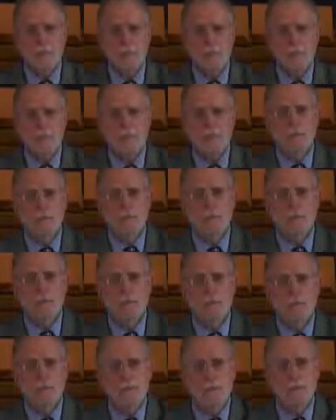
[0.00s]

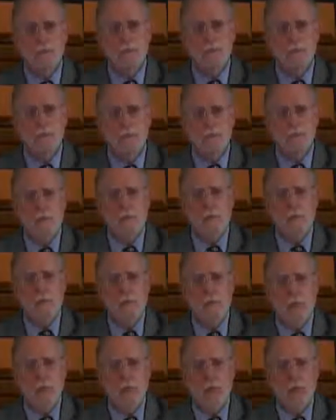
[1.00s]
Nothing is said.